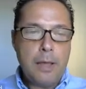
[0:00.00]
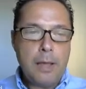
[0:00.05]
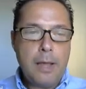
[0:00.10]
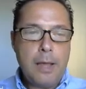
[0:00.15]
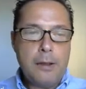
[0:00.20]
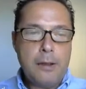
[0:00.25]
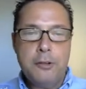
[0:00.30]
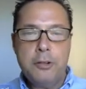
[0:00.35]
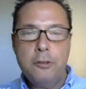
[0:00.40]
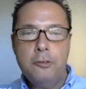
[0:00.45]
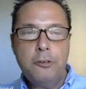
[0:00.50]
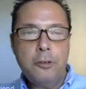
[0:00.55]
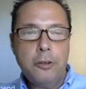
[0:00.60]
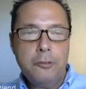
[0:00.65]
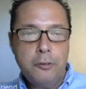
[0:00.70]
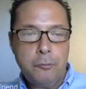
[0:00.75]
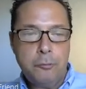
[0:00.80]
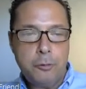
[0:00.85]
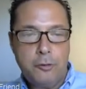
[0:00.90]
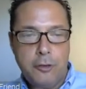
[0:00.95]
And you can see
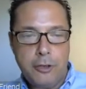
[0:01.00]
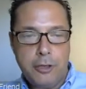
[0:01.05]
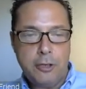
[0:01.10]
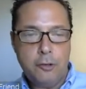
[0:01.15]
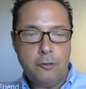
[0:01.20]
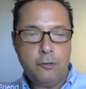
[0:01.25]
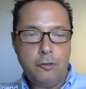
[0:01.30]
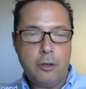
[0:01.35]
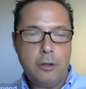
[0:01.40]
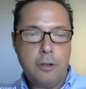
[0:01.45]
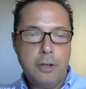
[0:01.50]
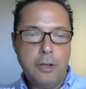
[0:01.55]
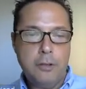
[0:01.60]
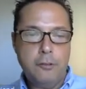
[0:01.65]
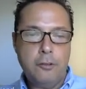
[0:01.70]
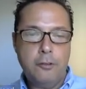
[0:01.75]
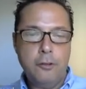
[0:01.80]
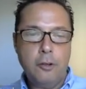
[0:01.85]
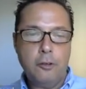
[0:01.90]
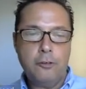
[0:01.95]
on this particular chart
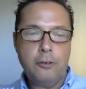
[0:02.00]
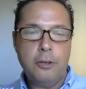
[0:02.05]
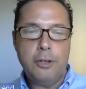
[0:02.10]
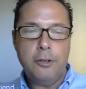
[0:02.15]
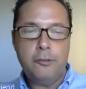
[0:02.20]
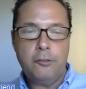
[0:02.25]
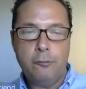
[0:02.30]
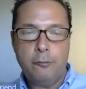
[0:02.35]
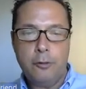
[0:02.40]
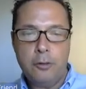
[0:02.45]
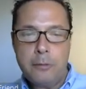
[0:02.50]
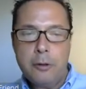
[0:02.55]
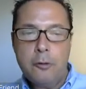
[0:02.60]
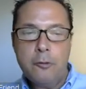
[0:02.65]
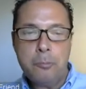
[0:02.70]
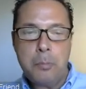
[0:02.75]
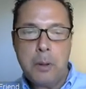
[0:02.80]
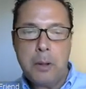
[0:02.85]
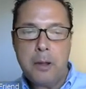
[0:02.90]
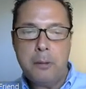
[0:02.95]
here that the oscillator, for the
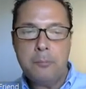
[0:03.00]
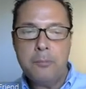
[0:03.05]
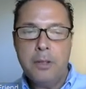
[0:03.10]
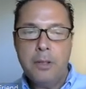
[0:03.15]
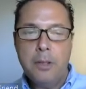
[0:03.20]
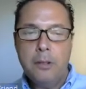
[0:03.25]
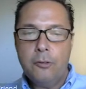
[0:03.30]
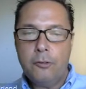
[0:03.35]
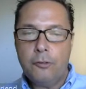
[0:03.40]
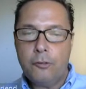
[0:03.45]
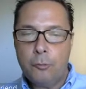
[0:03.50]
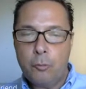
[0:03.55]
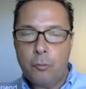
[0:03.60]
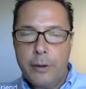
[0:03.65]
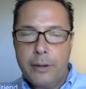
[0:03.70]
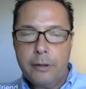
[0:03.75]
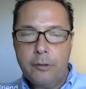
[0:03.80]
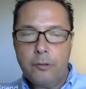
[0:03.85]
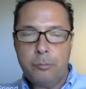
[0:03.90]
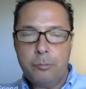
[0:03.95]
most part,
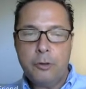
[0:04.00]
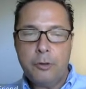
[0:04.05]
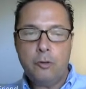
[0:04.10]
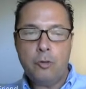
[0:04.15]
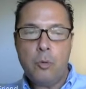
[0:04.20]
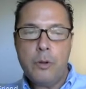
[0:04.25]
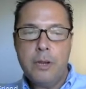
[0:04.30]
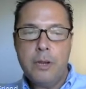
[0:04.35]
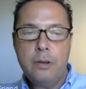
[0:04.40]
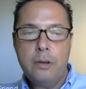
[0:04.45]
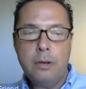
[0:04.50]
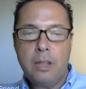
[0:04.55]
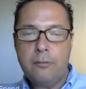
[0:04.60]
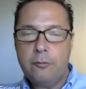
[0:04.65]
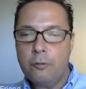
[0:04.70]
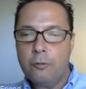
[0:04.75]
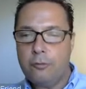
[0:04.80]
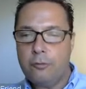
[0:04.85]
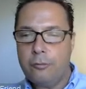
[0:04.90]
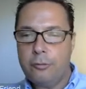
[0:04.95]
swings between
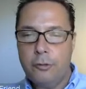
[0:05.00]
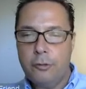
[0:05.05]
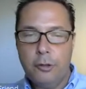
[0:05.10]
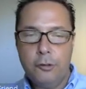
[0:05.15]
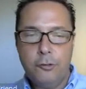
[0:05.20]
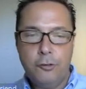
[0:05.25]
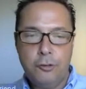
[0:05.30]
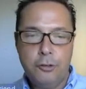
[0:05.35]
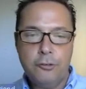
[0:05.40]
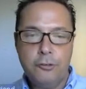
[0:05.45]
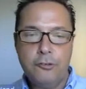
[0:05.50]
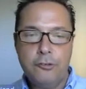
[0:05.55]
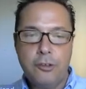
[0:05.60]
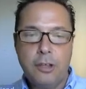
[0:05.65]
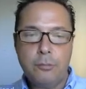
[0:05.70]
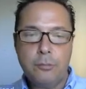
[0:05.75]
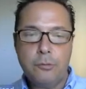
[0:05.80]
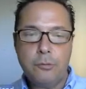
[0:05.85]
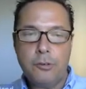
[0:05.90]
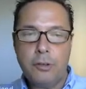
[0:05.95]
levels of 30 and
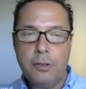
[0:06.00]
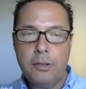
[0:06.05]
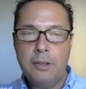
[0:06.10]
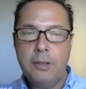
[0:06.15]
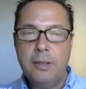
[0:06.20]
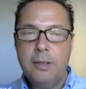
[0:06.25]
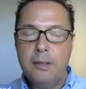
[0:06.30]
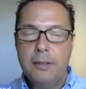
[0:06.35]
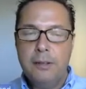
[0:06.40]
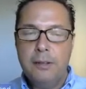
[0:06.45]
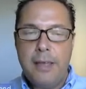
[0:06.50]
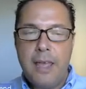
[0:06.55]
70.